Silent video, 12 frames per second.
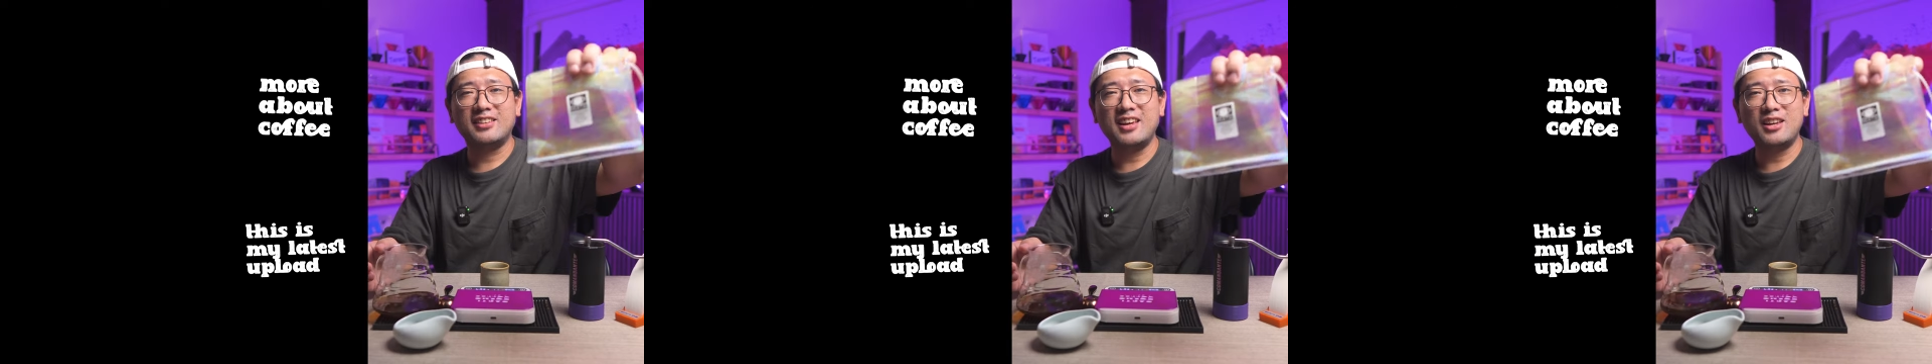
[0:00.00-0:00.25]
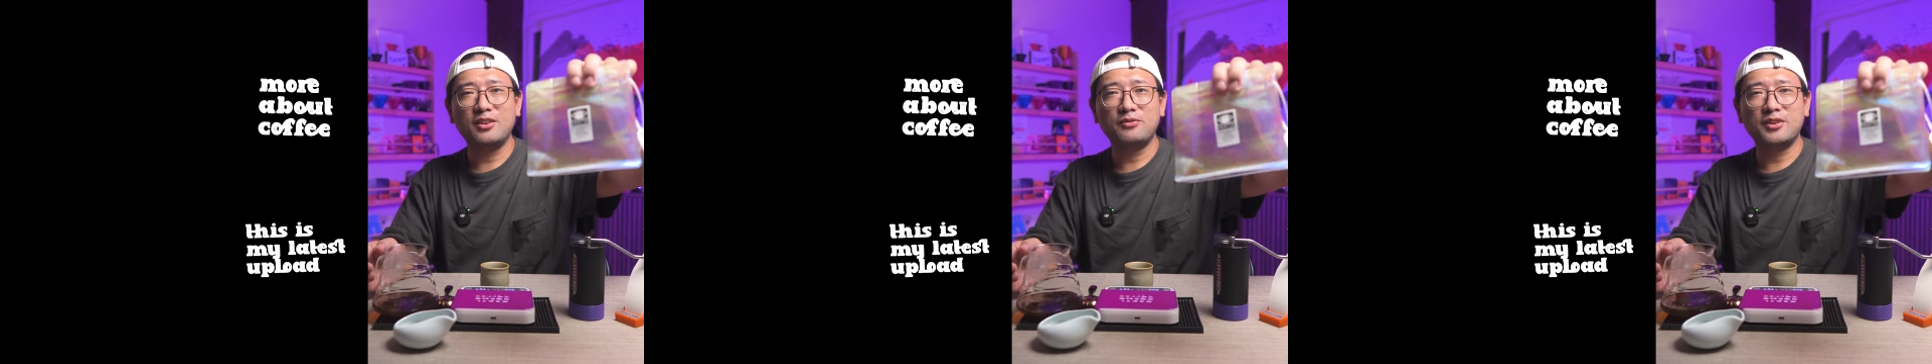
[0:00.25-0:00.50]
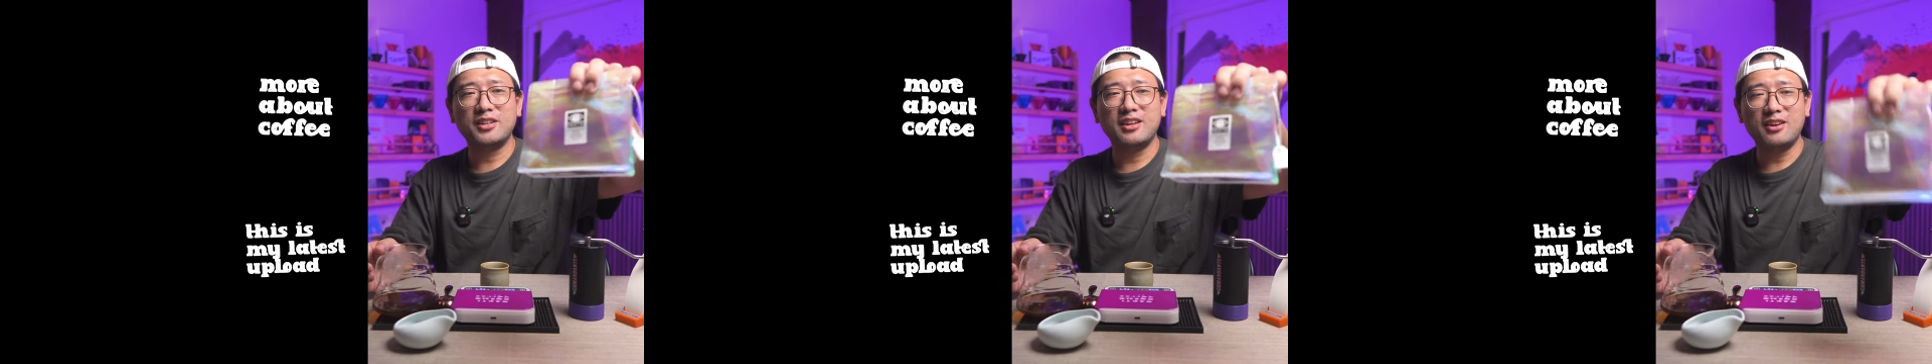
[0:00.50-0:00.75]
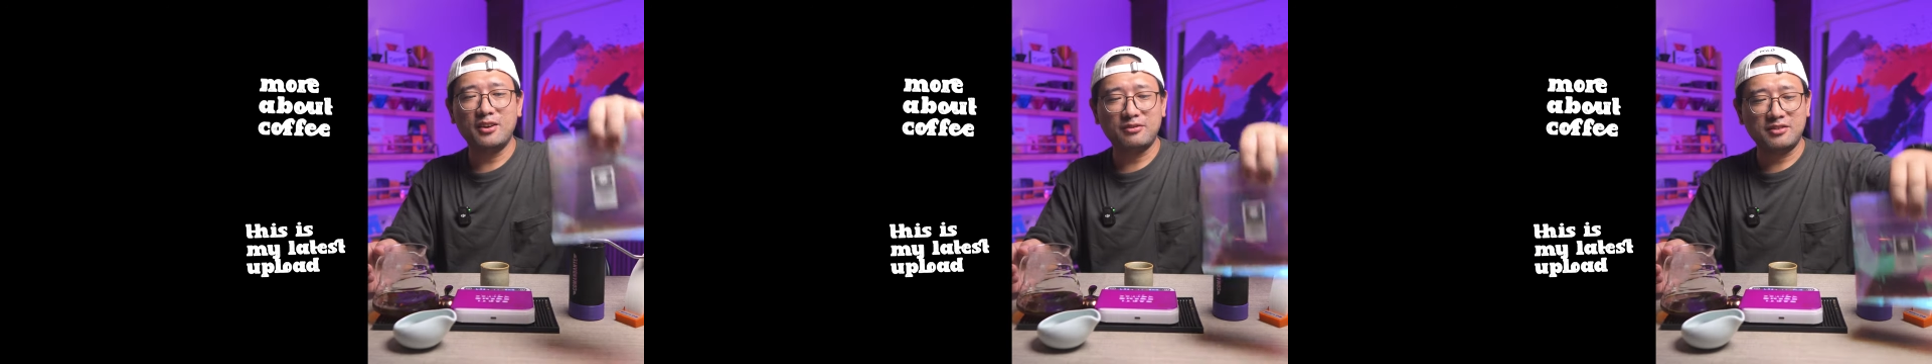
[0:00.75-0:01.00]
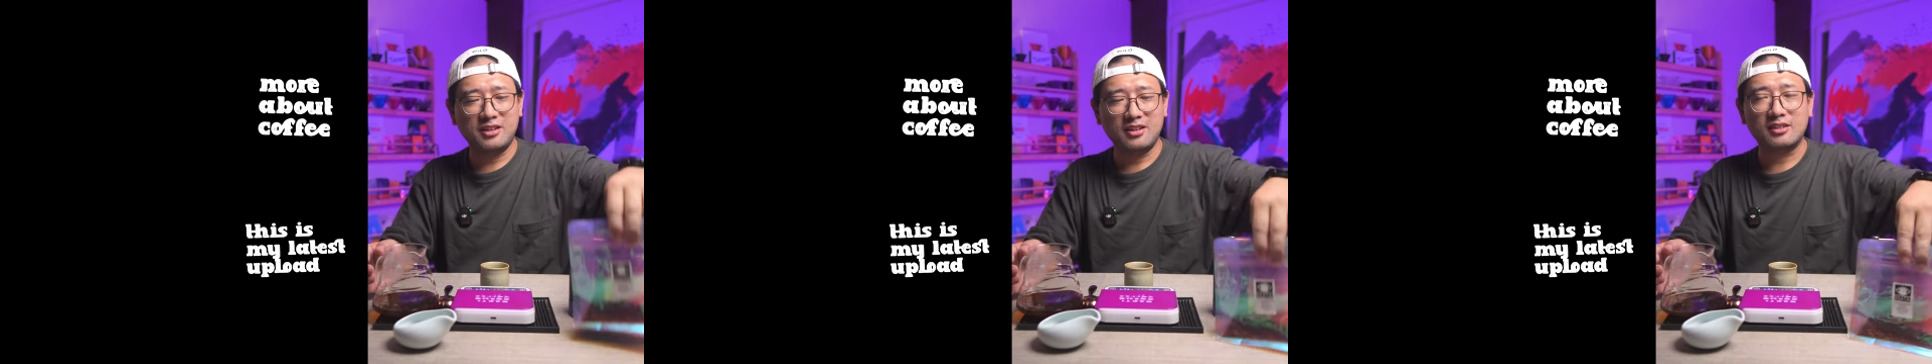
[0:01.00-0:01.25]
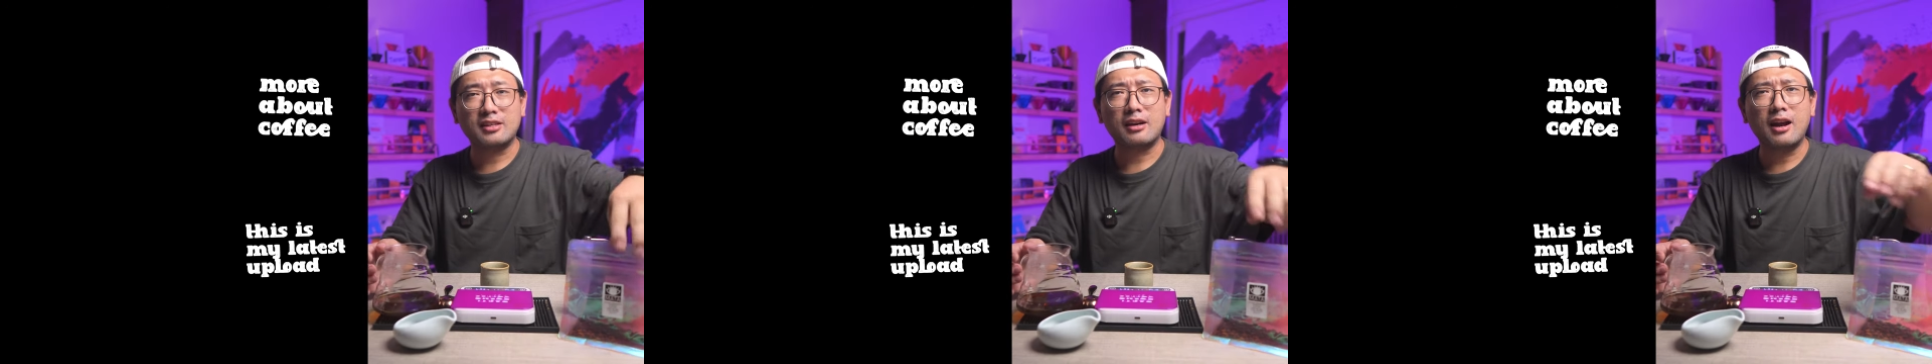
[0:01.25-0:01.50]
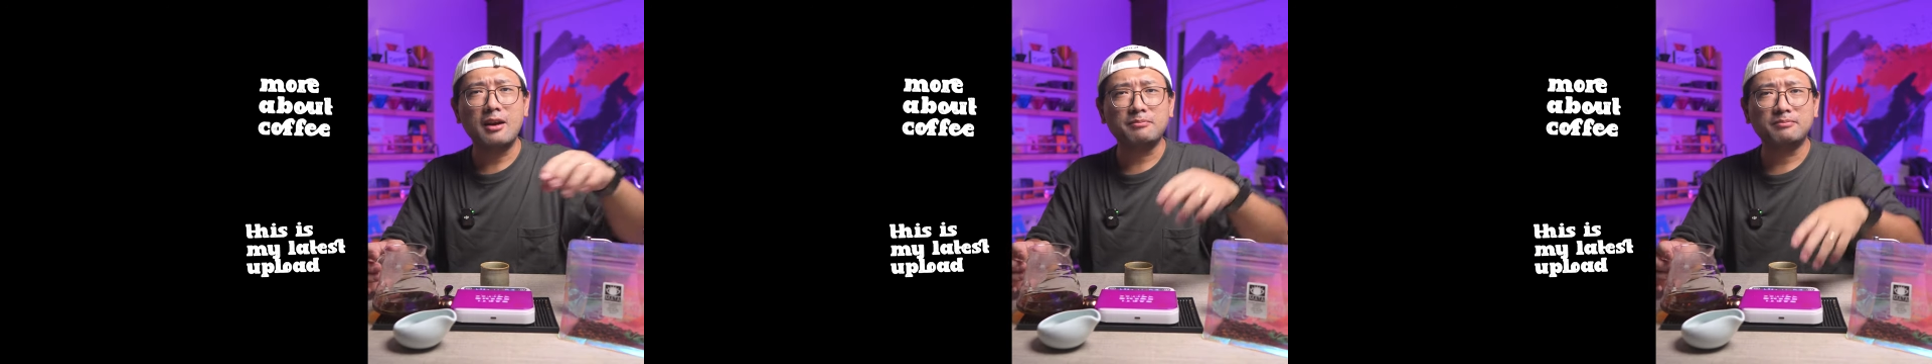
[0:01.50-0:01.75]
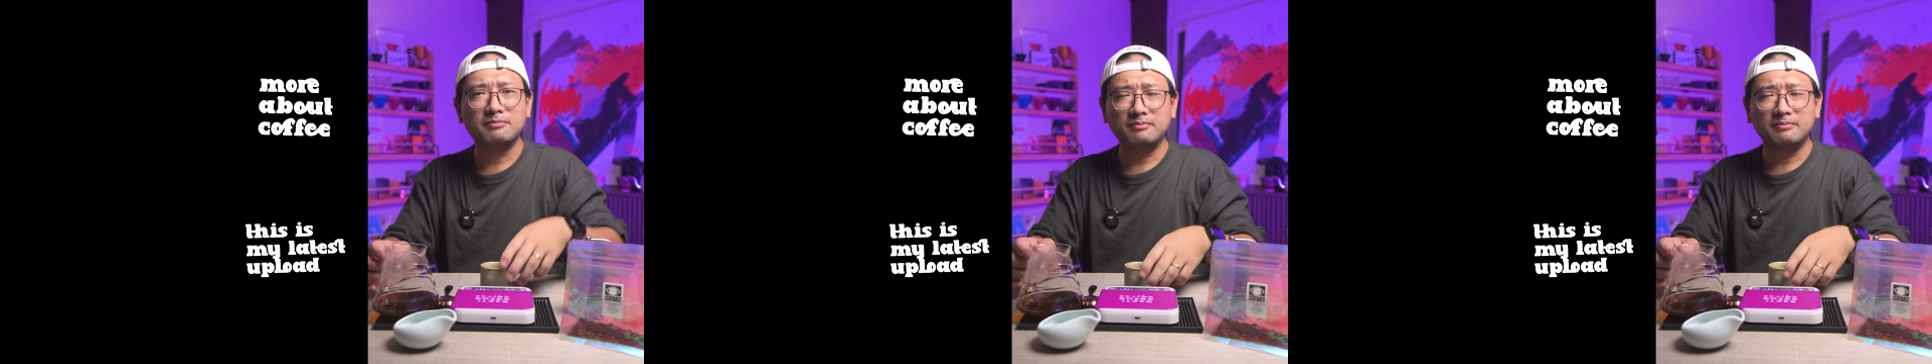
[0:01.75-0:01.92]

Thank you for the coffee. Ang sarap!